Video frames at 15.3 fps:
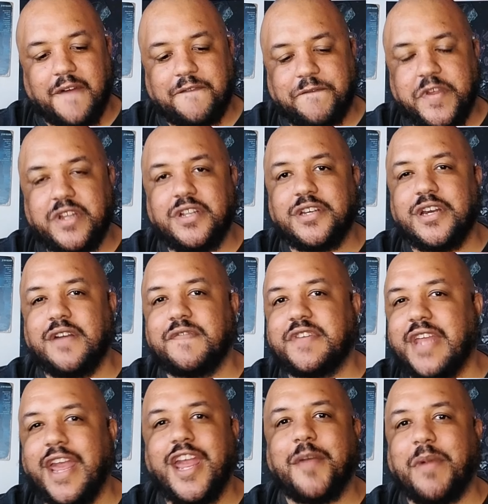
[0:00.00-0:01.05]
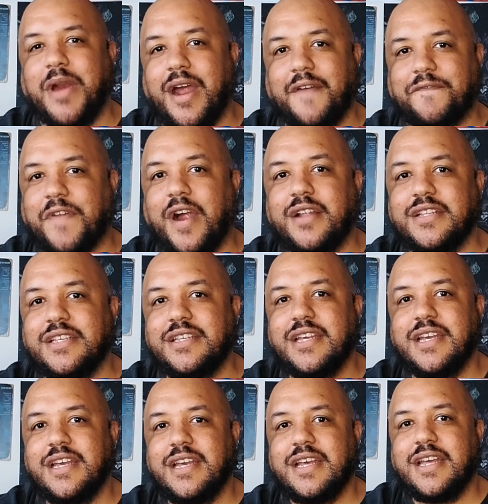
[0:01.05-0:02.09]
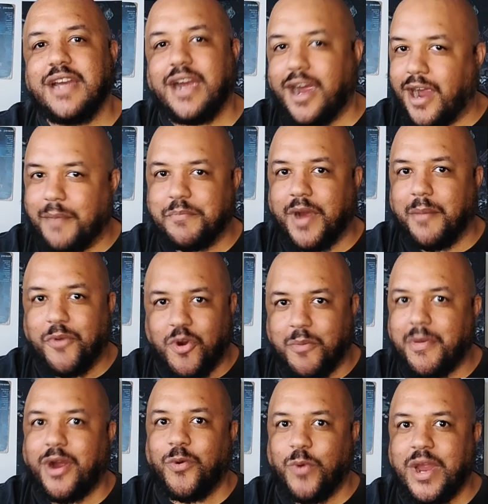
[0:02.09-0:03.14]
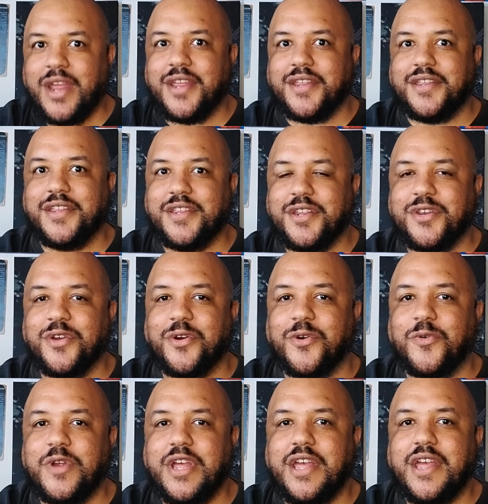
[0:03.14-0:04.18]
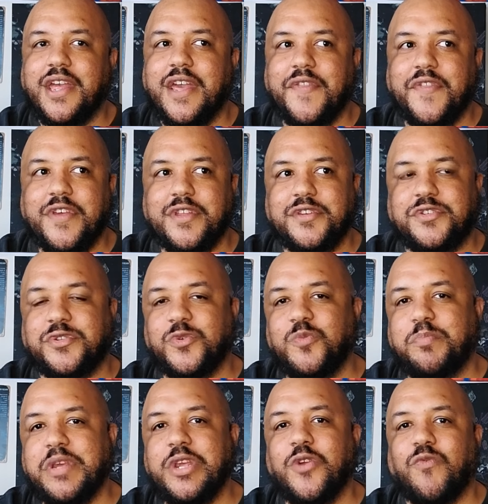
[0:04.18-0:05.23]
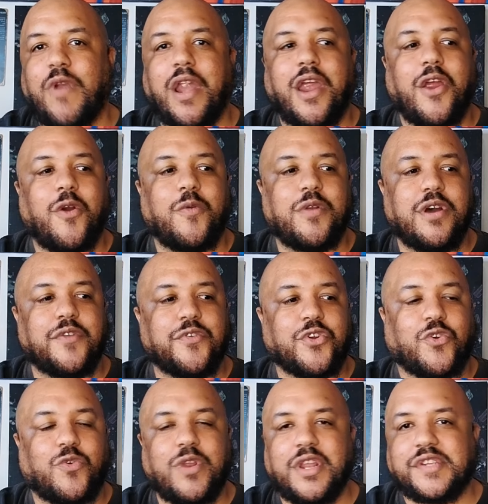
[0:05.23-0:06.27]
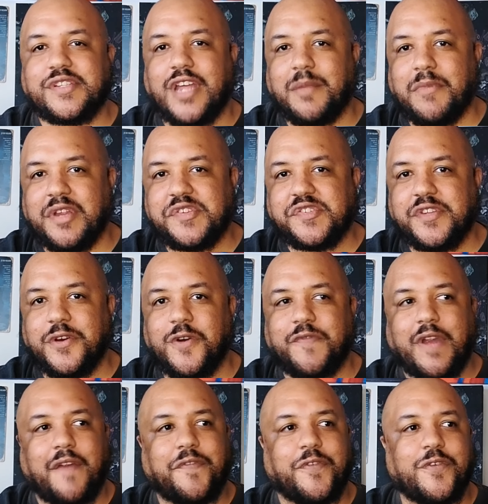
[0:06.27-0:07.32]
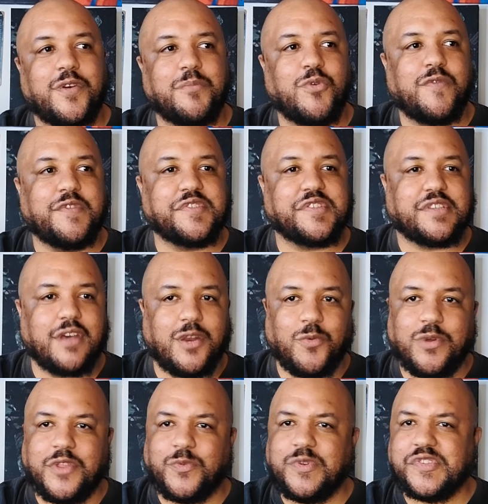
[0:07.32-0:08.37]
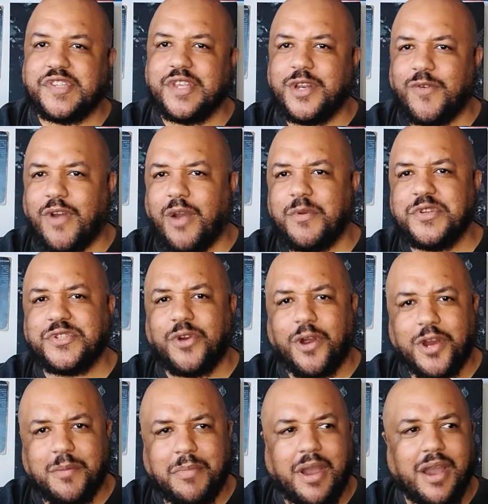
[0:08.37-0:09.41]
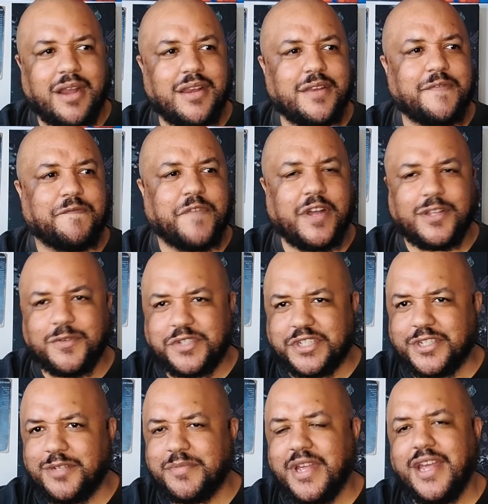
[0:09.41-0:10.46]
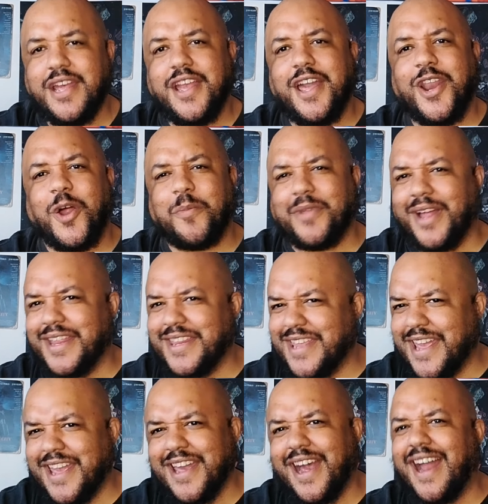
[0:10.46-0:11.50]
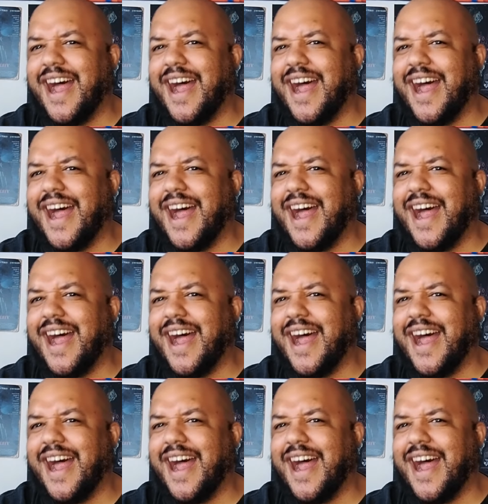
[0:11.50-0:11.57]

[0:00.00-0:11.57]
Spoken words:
feeling of, damn, I'm on my way, you know. And then to be around other critics like myself after a movie's done with, we sit around, we talk about it in fellowship, and I'm like, yeah,